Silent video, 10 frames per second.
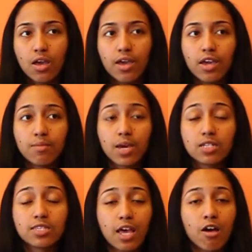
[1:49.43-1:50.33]
It may
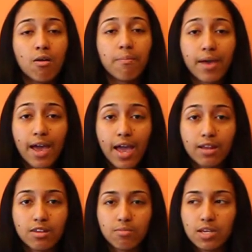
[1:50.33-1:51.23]
sound
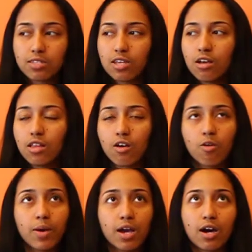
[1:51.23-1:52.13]
bad. It may sound like, oh
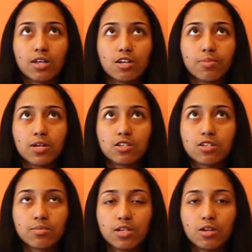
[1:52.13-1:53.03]
my God, they're
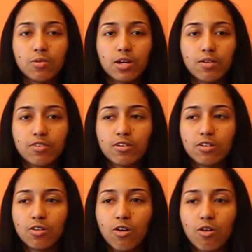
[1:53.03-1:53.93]
punishing me or whatever, you
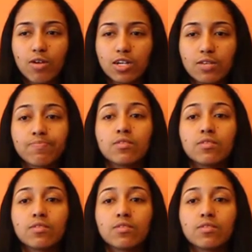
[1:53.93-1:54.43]
know, already.